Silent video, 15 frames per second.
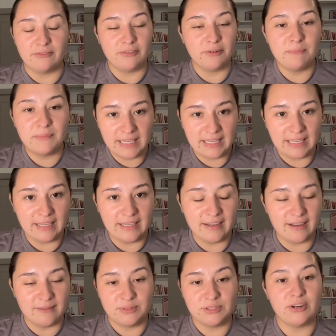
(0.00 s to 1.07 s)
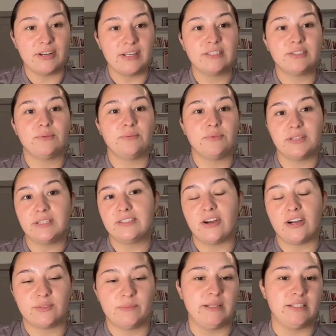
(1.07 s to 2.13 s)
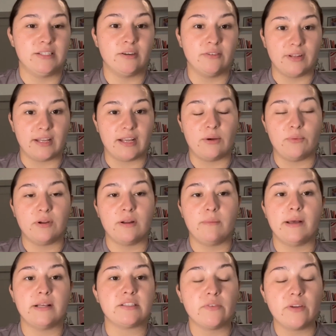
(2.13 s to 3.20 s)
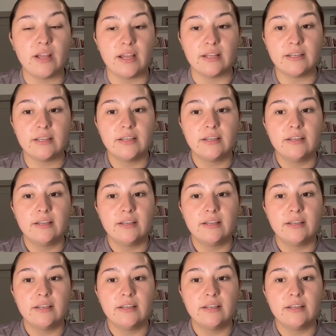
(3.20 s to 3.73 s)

For me, I'm starting to really talk to myself like I would a best friend.